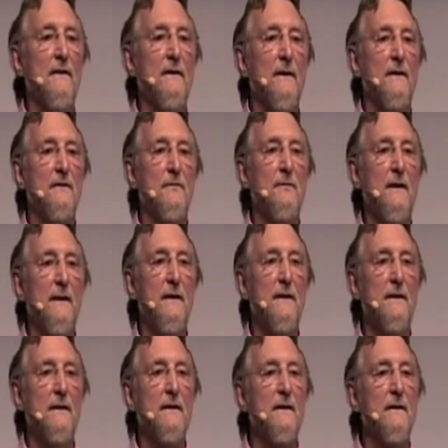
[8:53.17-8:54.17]
that we
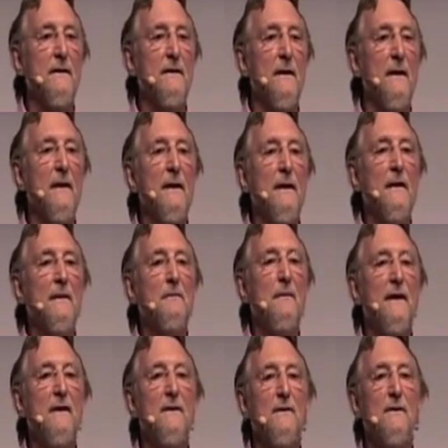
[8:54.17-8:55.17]
can
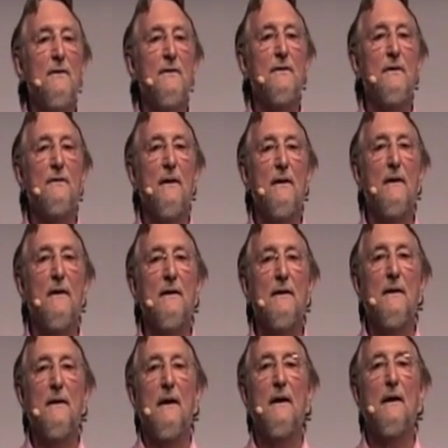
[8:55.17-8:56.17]
make use of our
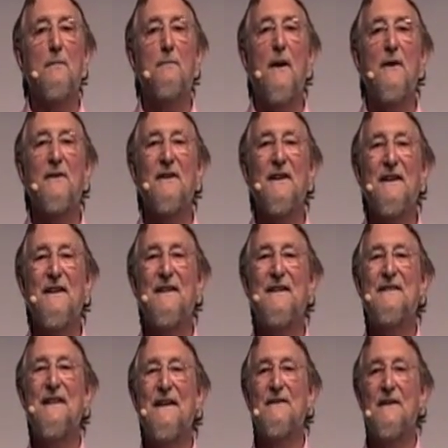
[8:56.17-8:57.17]
bodily
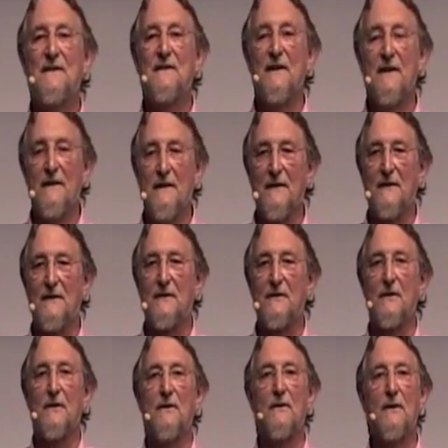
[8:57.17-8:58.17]
sensing
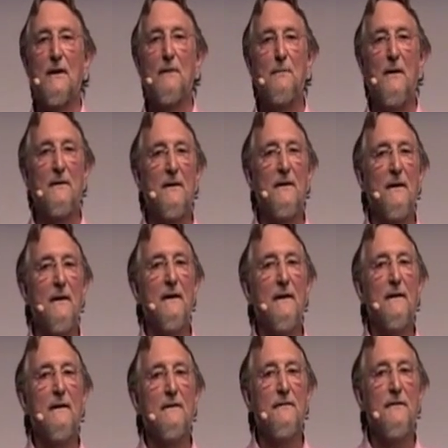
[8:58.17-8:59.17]
or our bodily
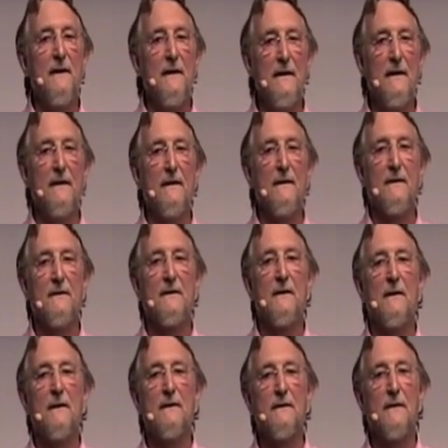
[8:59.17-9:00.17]
feelings
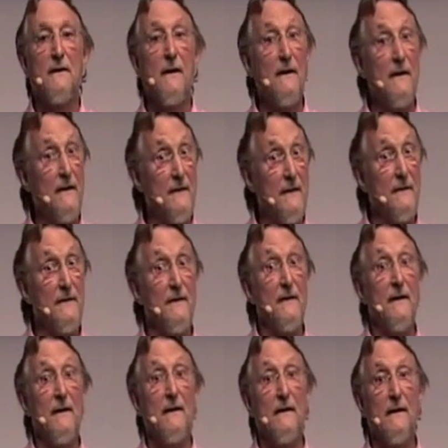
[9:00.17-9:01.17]
to guide us
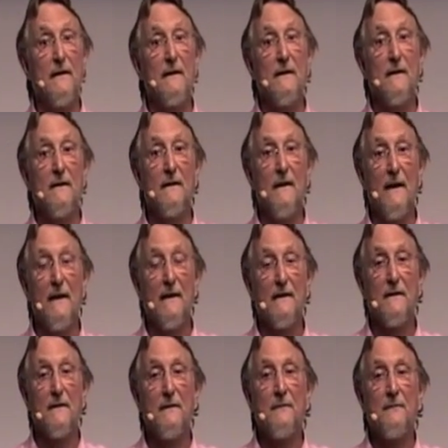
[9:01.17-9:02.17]
in
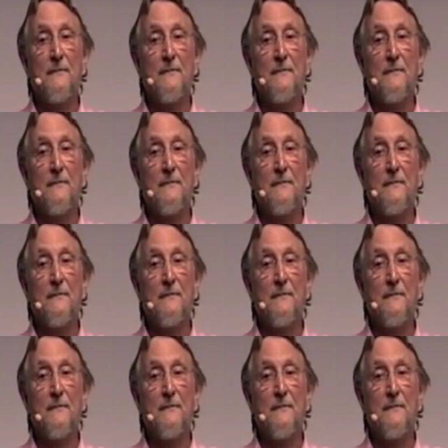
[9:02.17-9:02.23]
that.